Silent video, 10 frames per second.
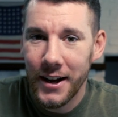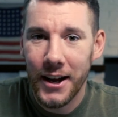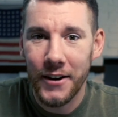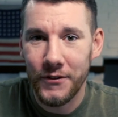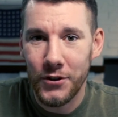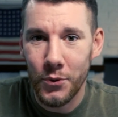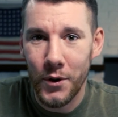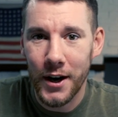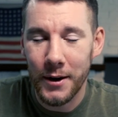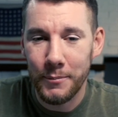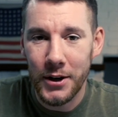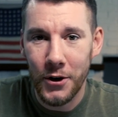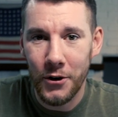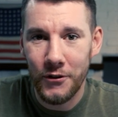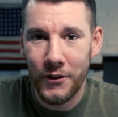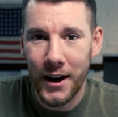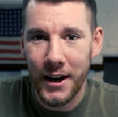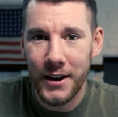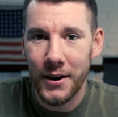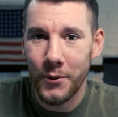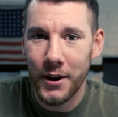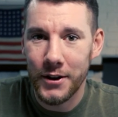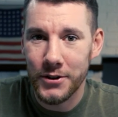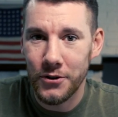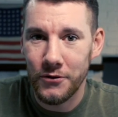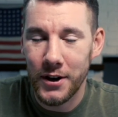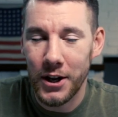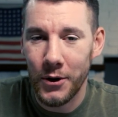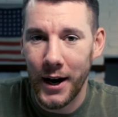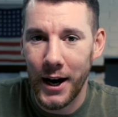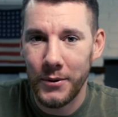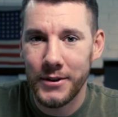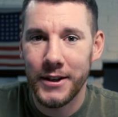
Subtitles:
if you want to be notified when there's a new video out.